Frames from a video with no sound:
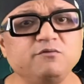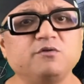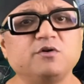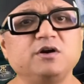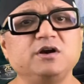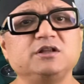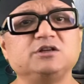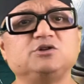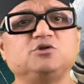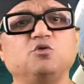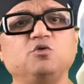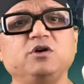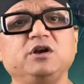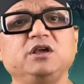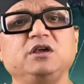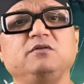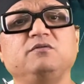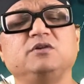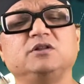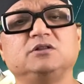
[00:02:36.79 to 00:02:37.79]
furnished
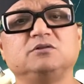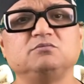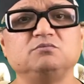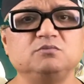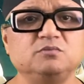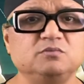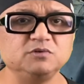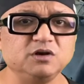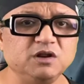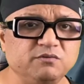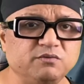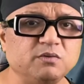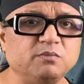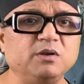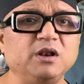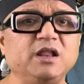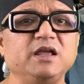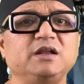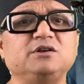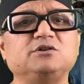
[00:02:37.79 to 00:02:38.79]
OT with
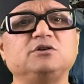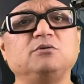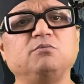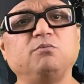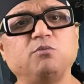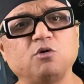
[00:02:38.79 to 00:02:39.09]
defibrillator,